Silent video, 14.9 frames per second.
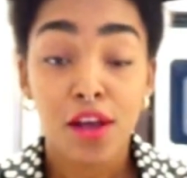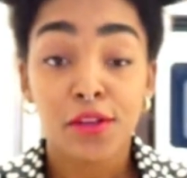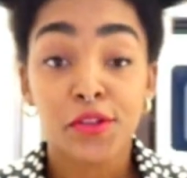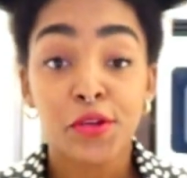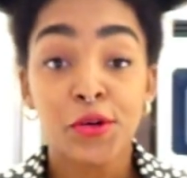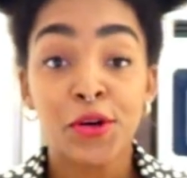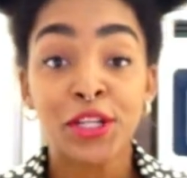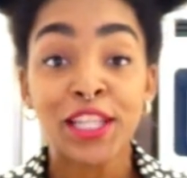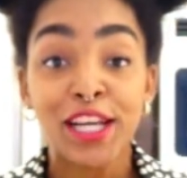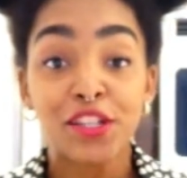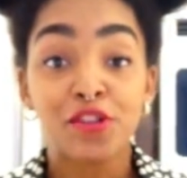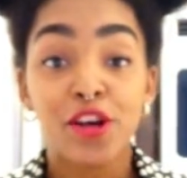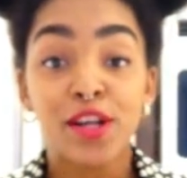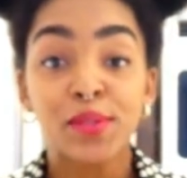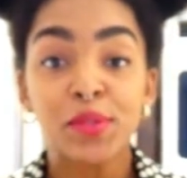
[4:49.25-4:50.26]
So
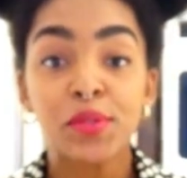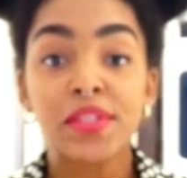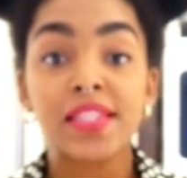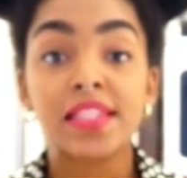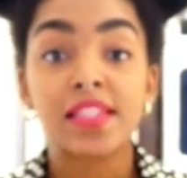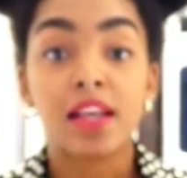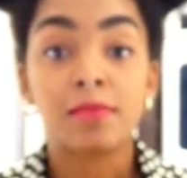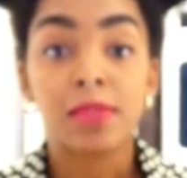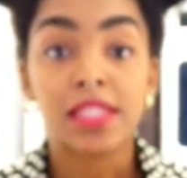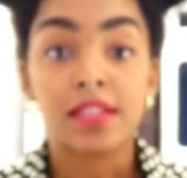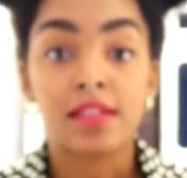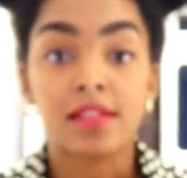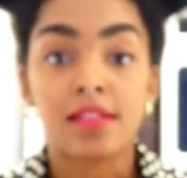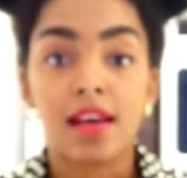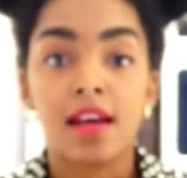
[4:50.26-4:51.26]
electrons are the
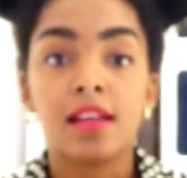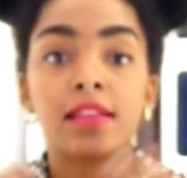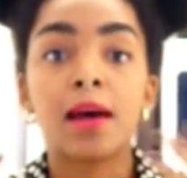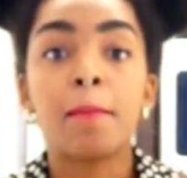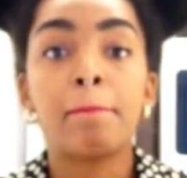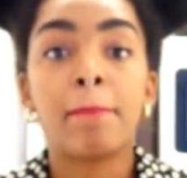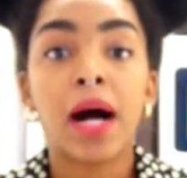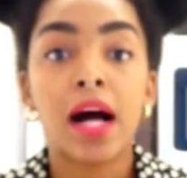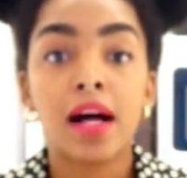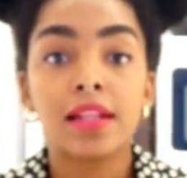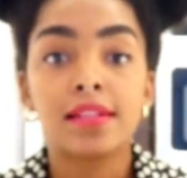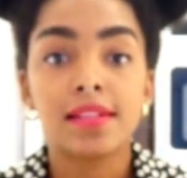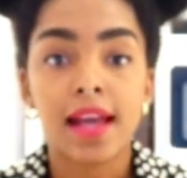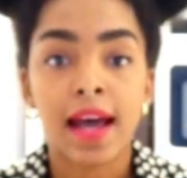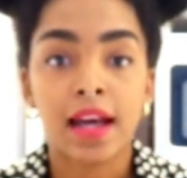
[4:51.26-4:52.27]
substance that
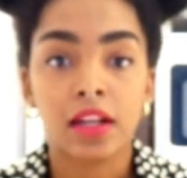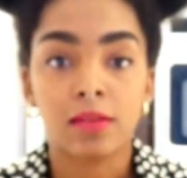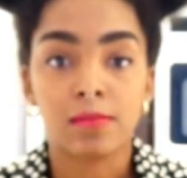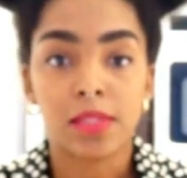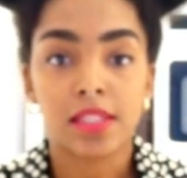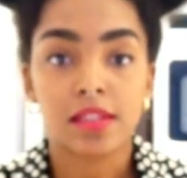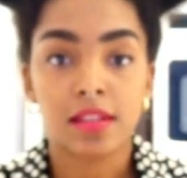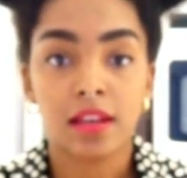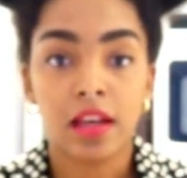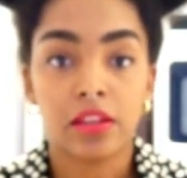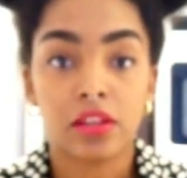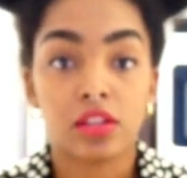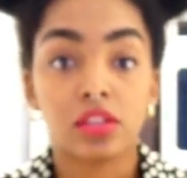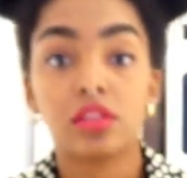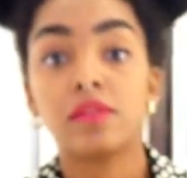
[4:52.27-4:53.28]
bonds atoms
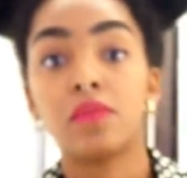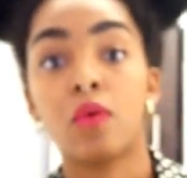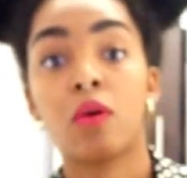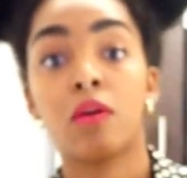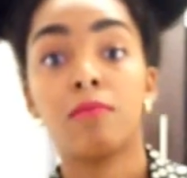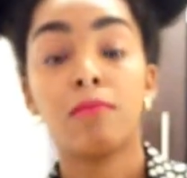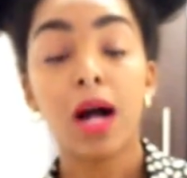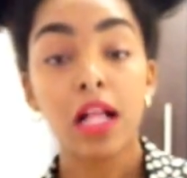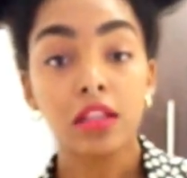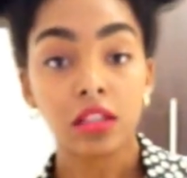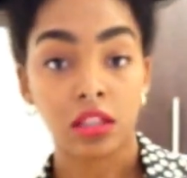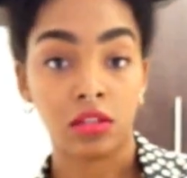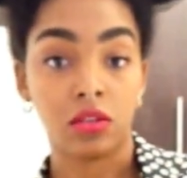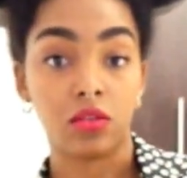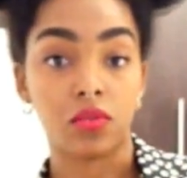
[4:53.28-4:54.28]
together to form
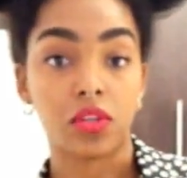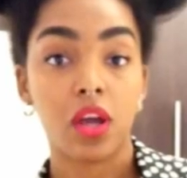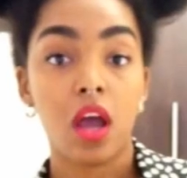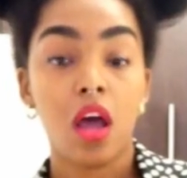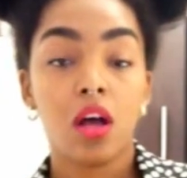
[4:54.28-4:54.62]
molecules.